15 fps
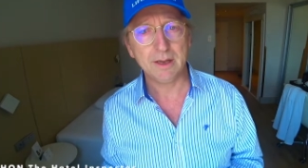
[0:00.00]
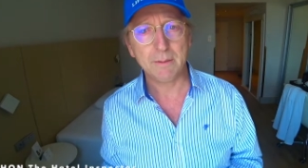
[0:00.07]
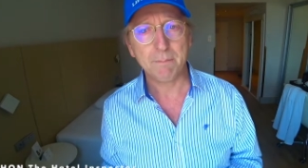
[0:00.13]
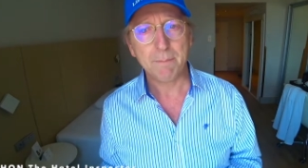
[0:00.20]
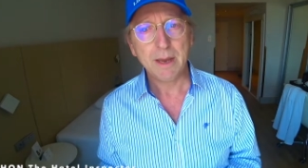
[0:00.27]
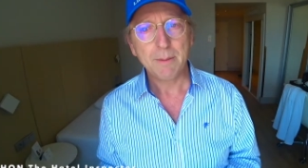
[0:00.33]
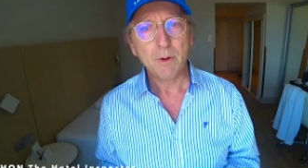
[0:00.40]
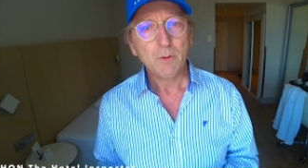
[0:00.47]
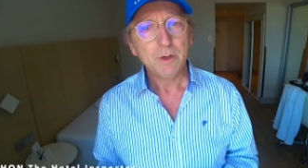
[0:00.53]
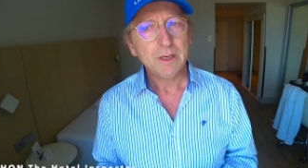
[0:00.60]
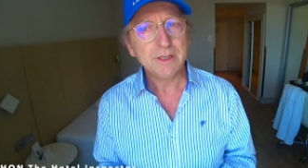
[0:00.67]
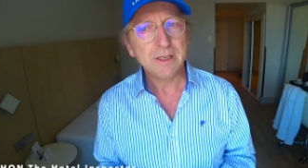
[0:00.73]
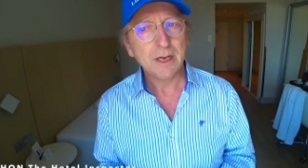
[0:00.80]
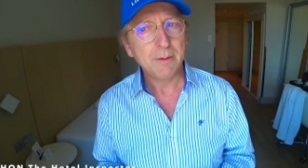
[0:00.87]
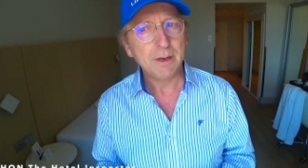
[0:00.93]
maybe with a
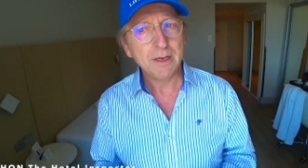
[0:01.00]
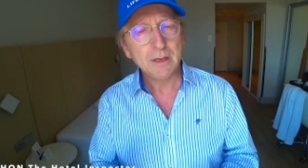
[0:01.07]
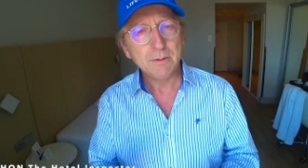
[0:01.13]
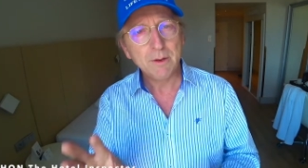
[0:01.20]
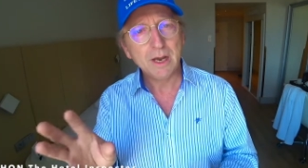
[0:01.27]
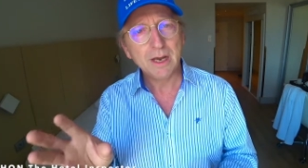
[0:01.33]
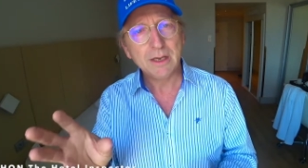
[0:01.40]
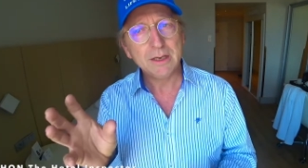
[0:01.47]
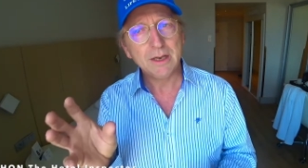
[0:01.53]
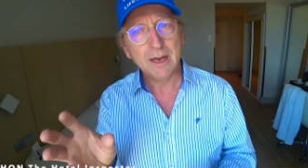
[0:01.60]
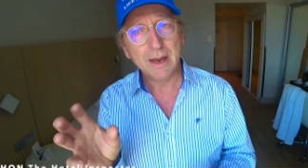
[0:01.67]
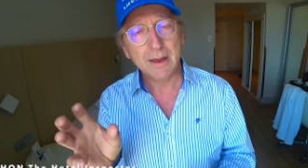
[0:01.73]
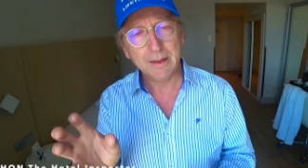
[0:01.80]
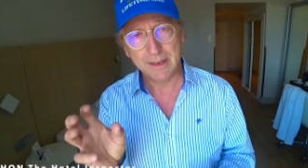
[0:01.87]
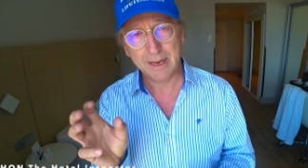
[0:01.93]
skimming device,
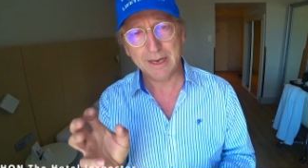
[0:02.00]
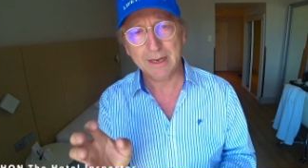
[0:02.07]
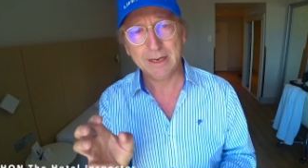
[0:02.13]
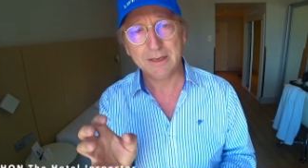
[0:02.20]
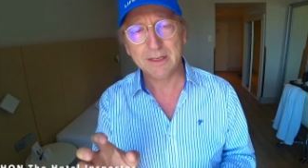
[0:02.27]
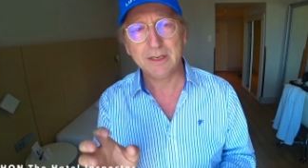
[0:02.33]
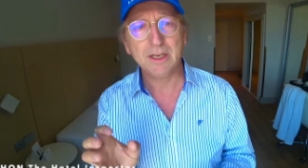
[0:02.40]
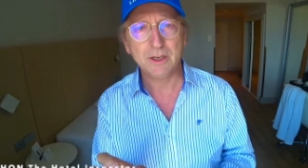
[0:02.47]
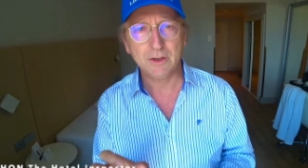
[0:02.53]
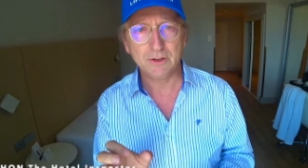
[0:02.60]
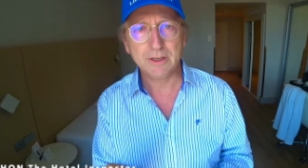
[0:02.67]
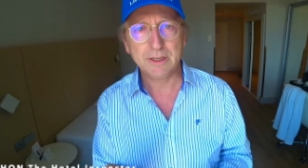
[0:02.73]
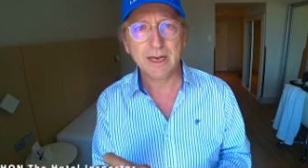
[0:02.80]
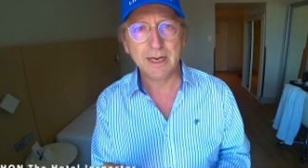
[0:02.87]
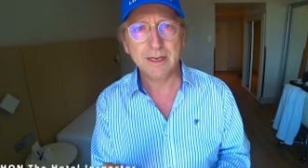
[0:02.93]
they can steal the
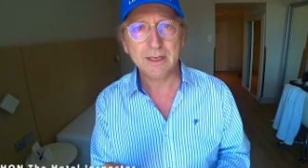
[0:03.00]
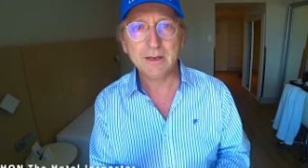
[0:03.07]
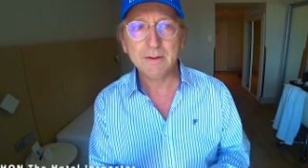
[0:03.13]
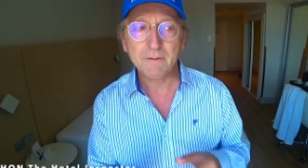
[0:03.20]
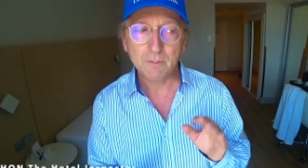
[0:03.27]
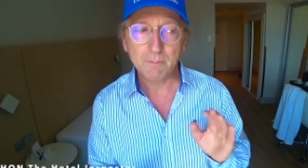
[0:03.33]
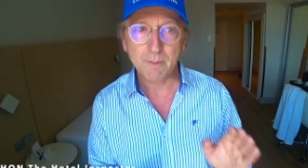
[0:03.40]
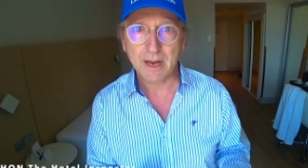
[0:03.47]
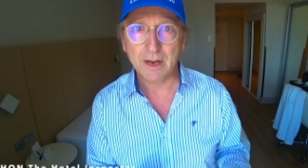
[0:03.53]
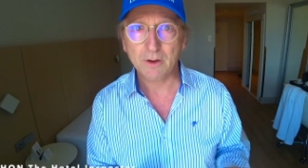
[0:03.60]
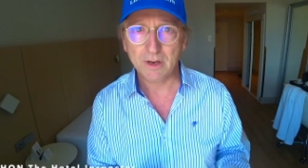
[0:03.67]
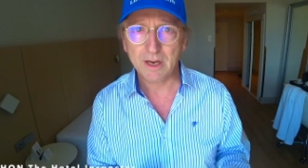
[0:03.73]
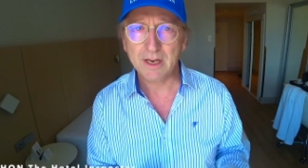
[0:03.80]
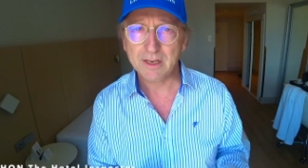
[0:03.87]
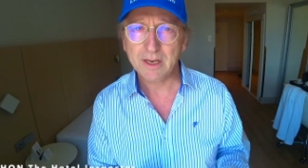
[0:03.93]
data from my
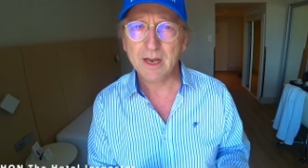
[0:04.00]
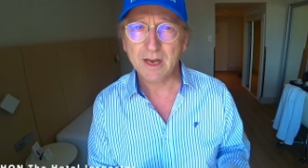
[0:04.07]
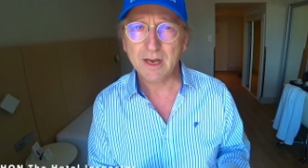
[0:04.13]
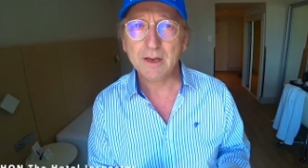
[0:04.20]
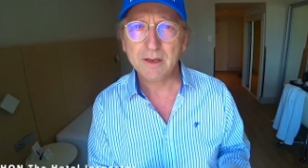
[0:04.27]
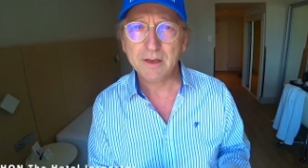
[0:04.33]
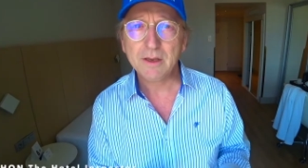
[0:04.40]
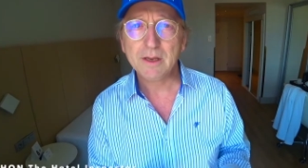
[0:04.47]
credit card.